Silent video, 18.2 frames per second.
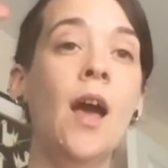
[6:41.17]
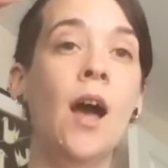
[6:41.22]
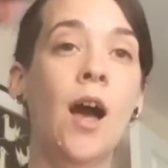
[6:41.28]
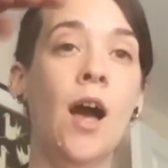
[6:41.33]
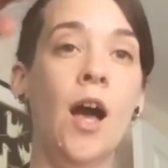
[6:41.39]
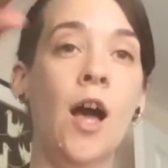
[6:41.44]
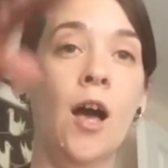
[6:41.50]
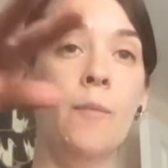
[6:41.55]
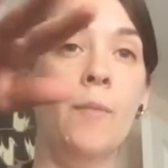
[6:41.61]

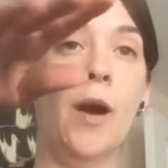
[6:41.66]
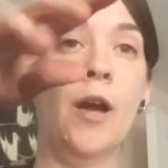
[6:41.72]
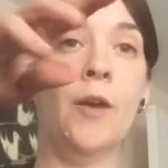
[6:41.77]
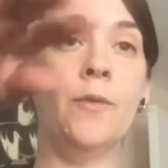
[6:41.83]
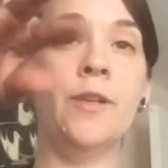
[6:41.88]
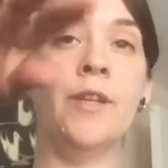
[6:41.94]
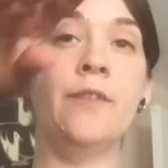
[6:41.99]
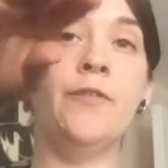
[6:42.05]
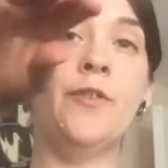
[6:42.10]
I
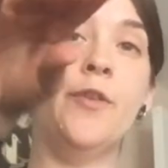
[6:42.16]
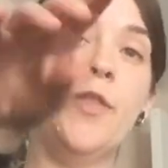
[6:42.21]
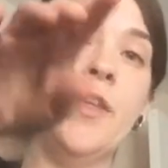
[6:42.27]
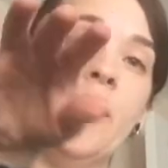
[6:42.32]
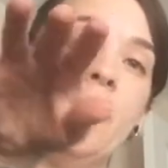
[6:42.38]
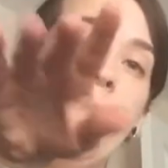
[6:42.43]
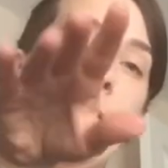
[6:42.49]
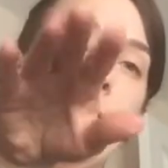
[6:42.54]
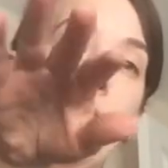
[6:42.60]
would, if you
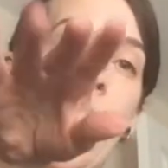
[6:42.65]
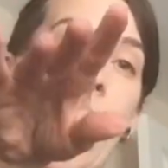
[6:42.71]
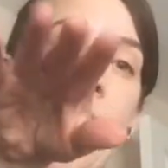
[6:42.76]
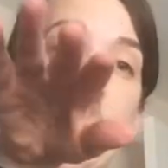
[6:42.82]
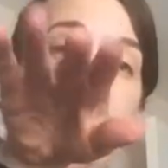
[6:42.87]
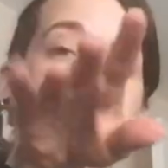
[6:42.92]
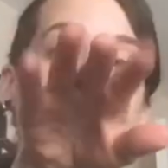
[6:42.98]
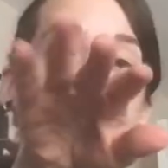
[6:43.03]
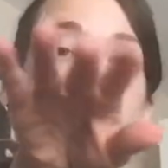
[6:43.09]
think about your
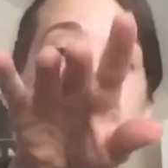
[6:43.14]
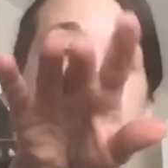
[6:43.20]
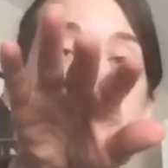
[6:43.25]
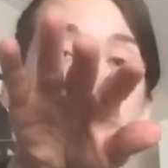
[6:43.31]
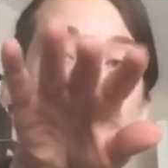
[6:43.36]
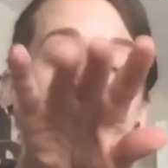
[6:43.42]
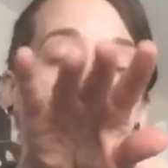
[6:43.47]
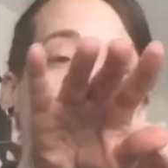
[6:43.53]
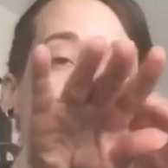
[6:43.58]
A as being
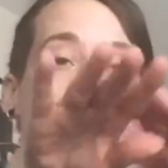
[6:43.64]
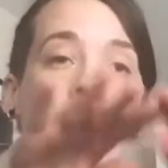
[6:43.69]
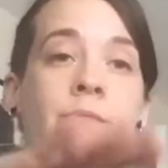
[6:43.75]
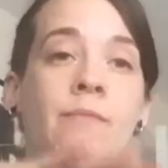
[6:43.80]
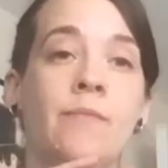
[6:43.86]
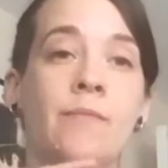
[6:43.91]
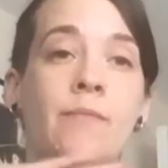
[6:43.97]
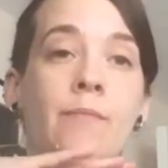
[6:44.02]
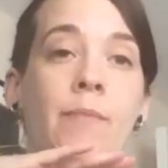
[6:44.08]
somewhere
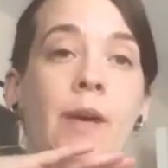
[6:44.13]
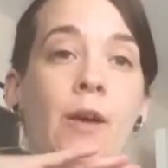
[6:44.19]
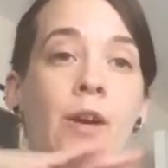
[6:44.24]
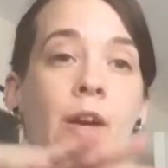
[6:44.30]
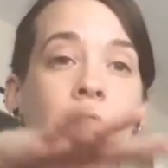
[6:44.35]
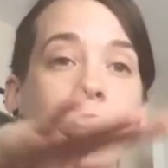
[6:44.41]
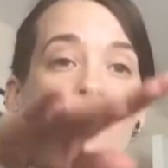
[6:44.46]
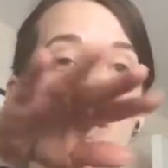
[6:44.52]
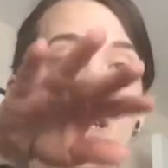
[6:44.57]
about
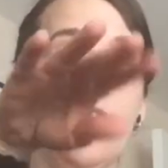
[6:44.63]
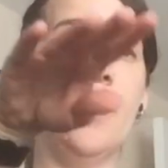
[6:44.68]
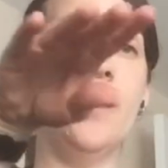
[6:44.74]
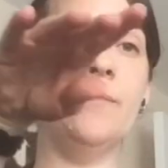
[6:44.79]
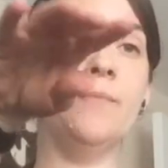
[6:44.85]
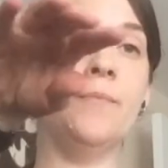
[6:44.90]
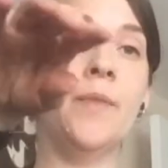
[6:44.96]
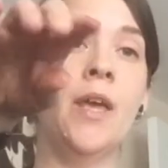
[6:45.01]
kind of chin height,